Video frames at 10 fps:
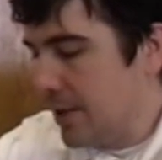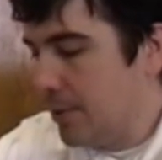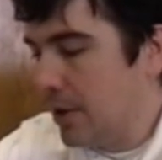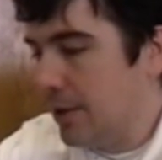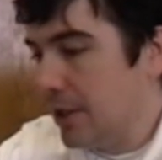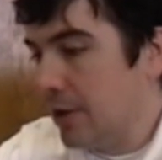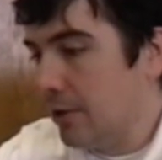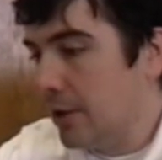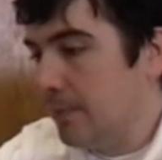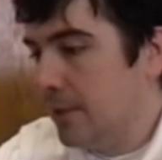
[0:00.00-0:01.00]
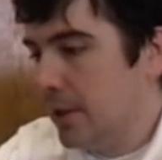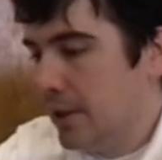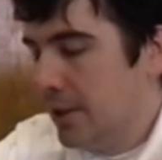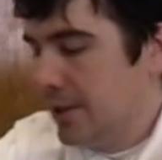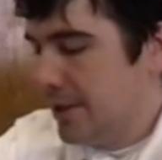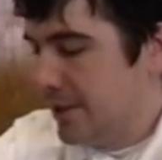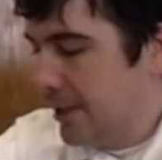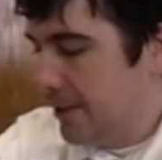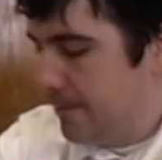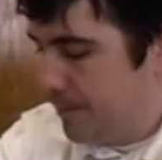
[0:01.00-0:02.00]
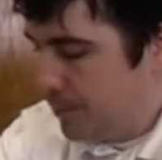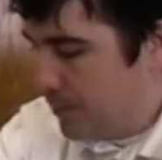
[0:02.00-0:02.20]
as I put it on the other arm. So,